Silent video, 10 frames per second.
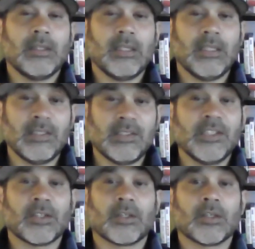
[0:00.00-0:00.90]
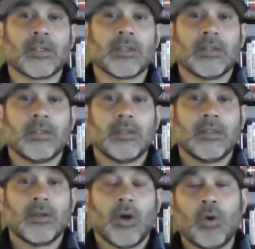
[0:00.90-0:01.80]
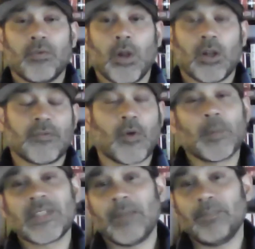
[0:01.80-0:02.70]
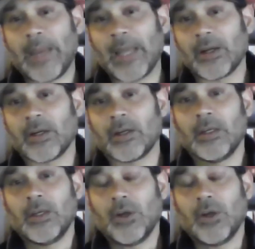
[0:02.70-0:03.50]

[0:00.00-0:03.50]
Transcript: easier overall, or 4% better